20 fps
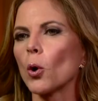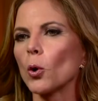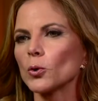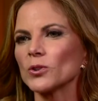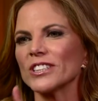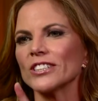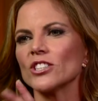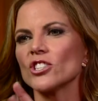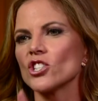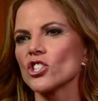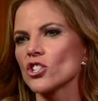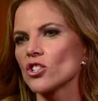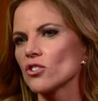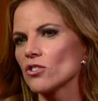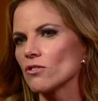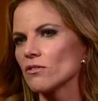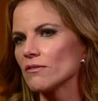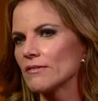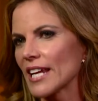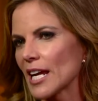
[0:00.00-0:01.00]
golden
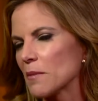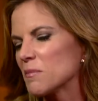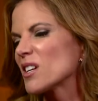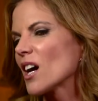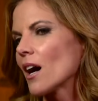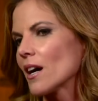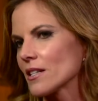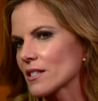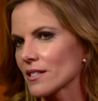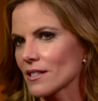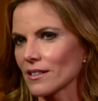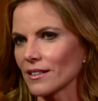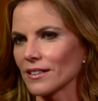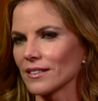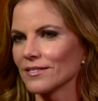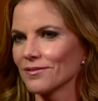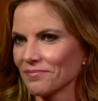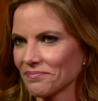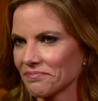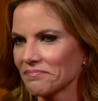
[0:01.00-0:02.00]
dude named
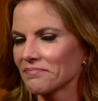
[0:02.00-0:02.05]
Oscar.